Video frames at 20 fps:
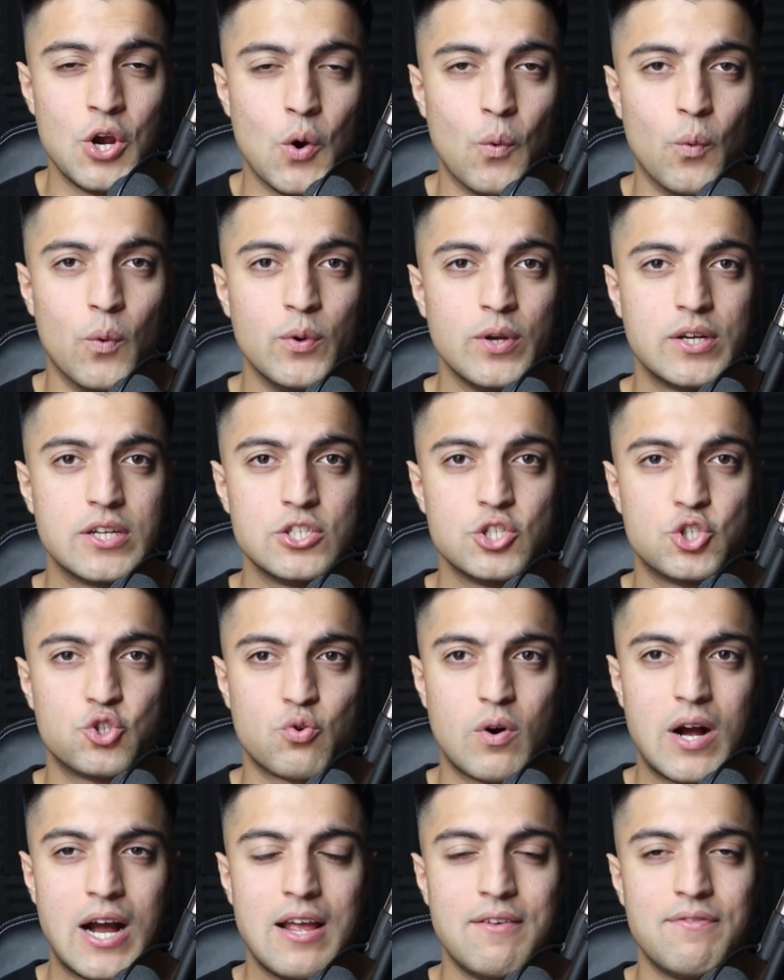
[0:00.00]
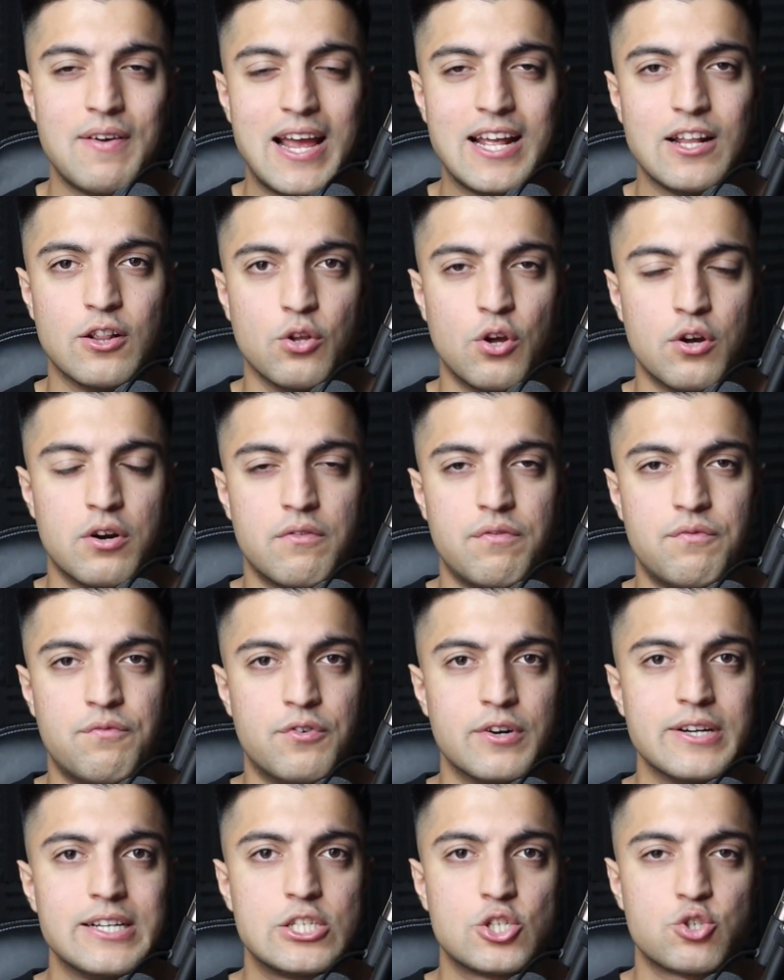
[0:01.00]
where we can drive a lot of
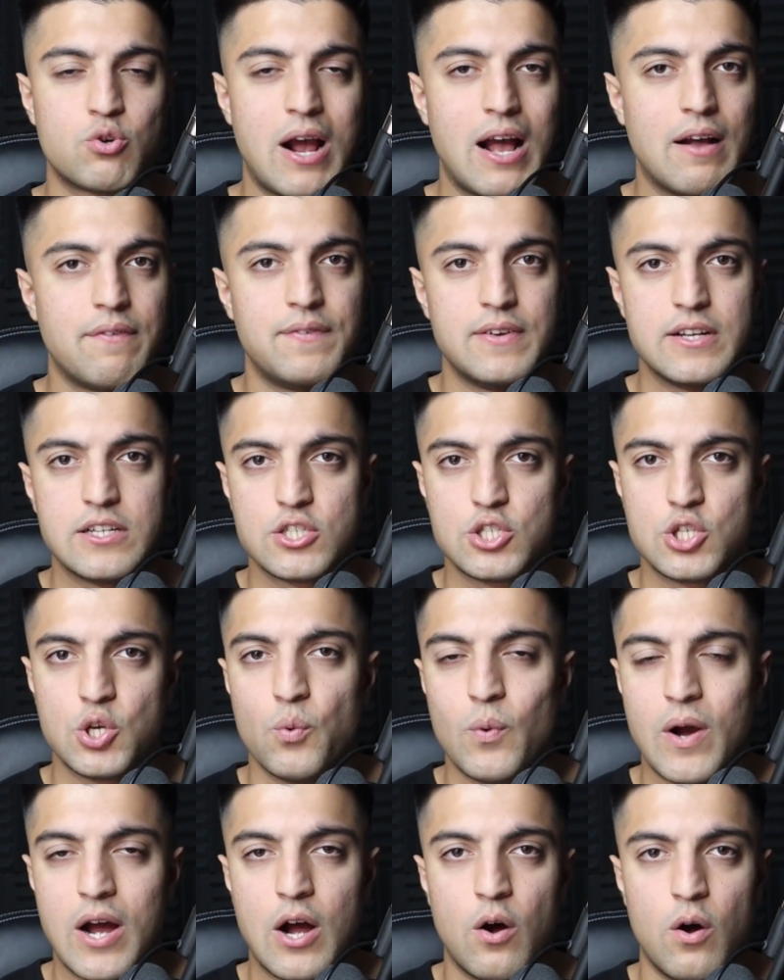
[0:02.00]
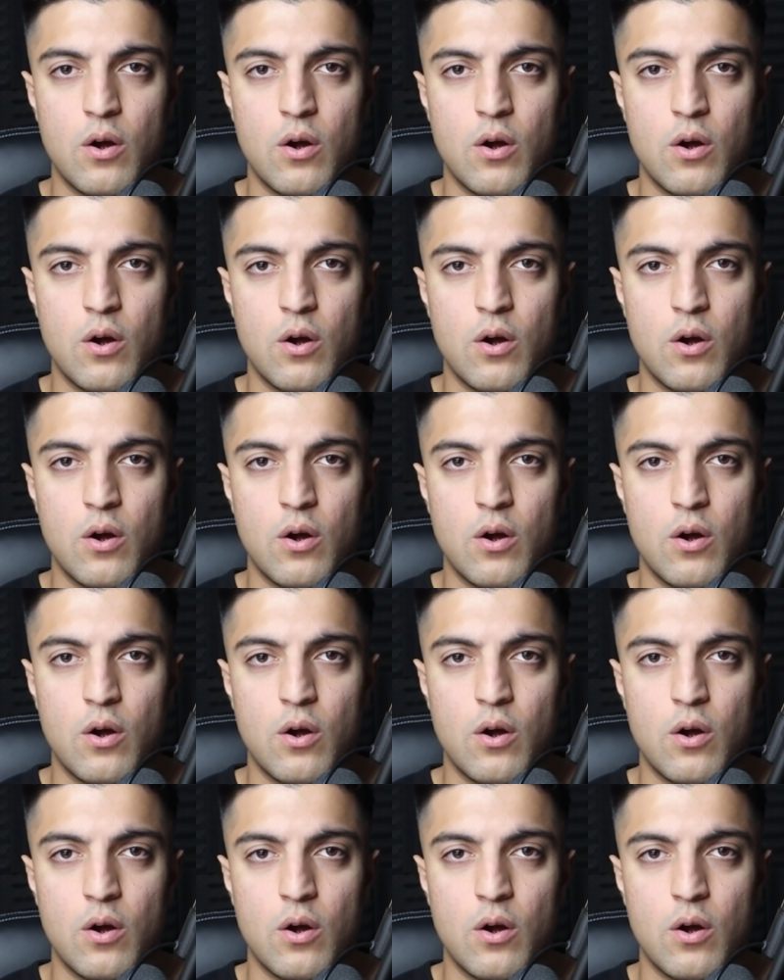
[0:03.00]
free traffic to our